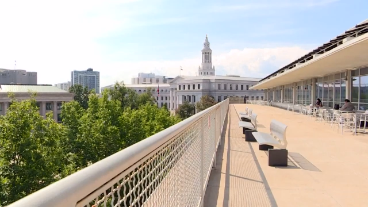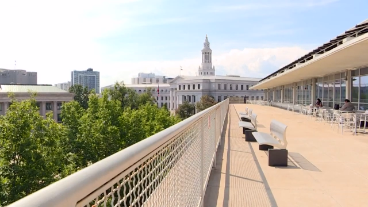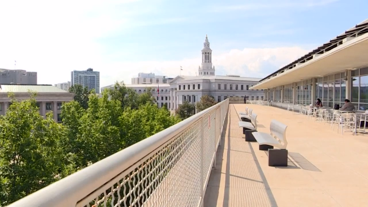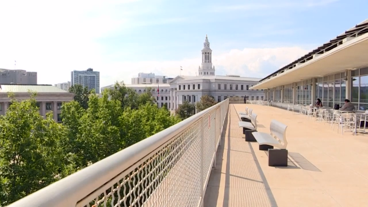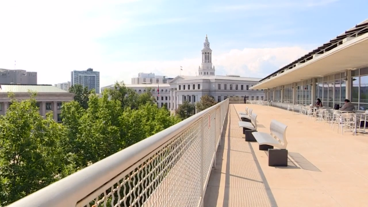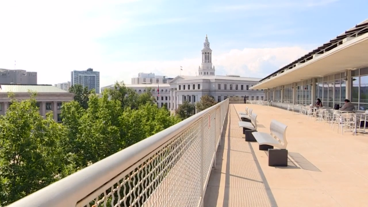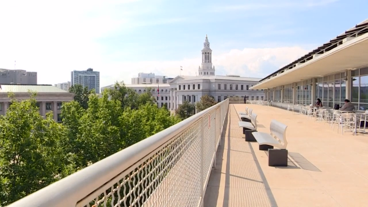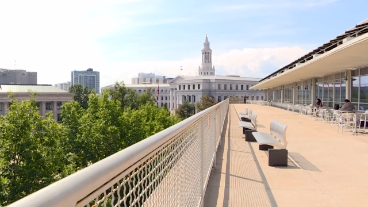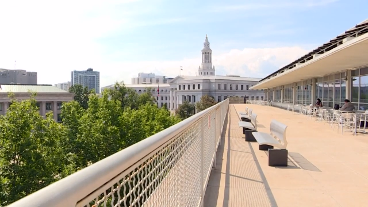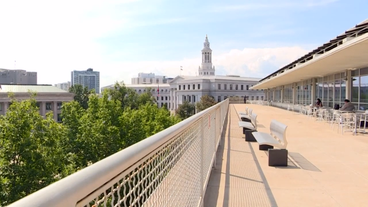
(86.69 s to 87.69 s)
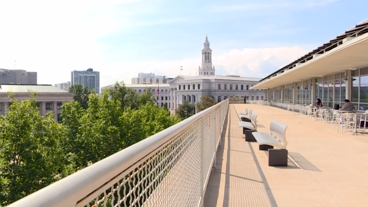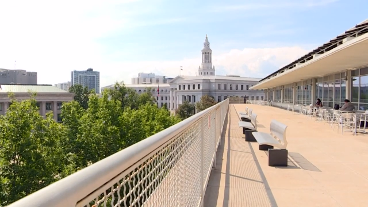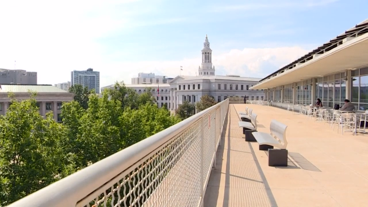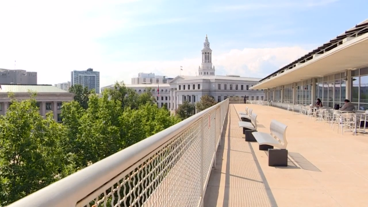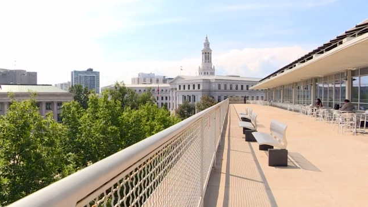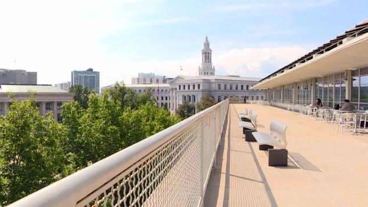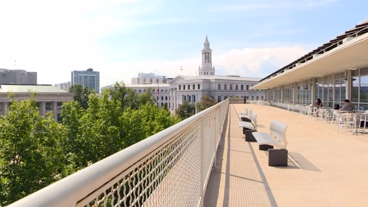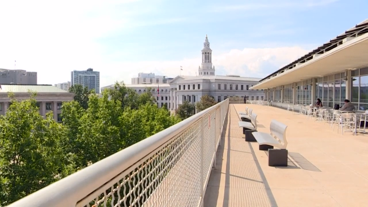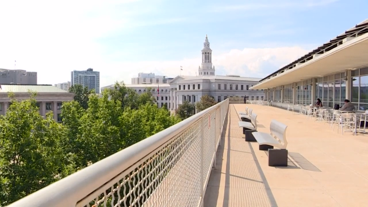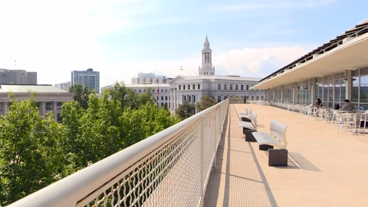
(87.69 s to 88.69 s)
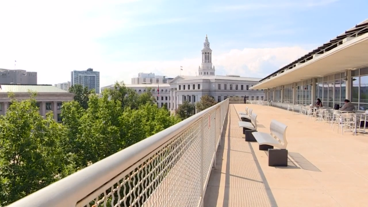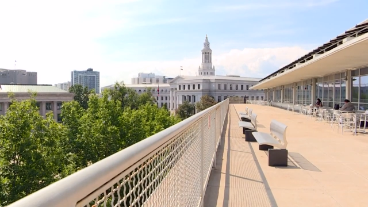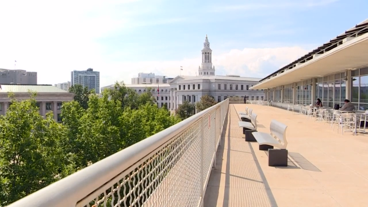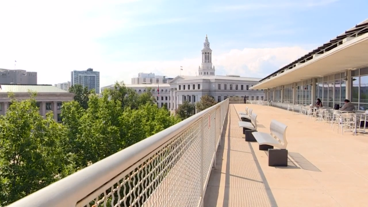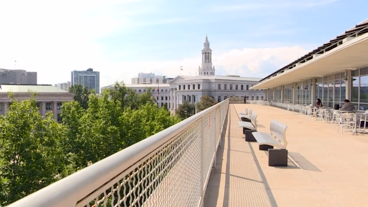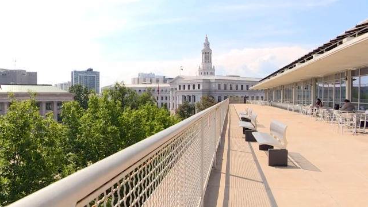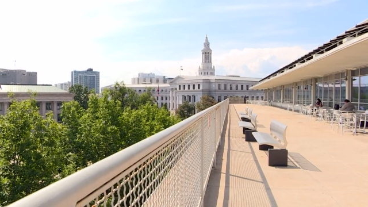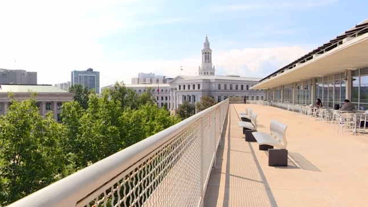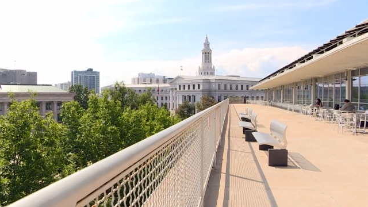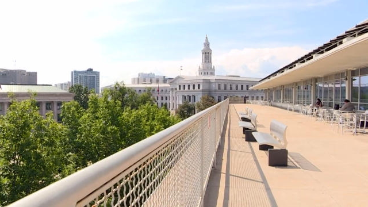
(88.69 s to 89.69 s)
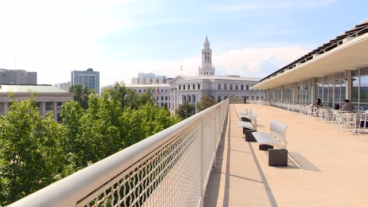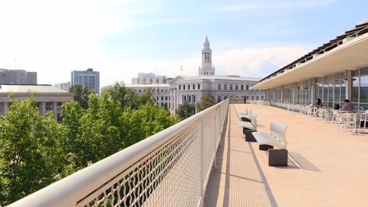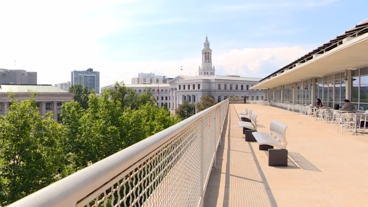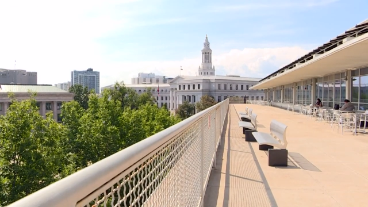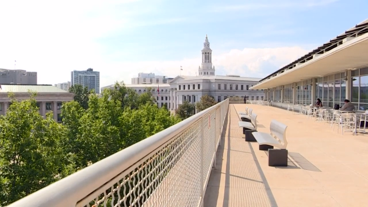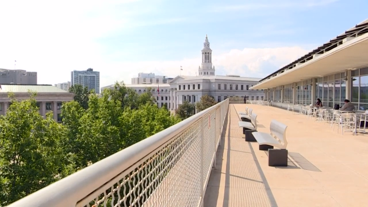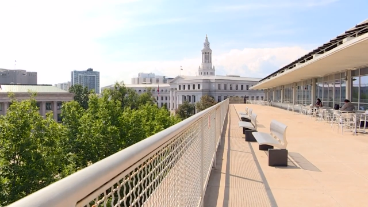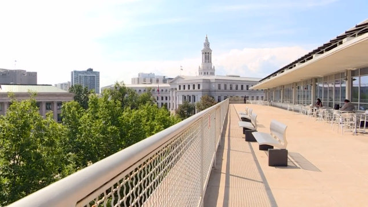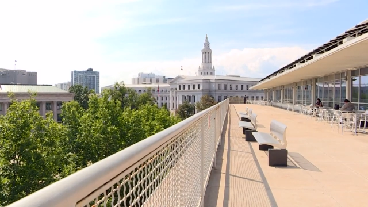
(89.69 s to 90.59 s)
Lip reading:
Nobody's mouth can be seen.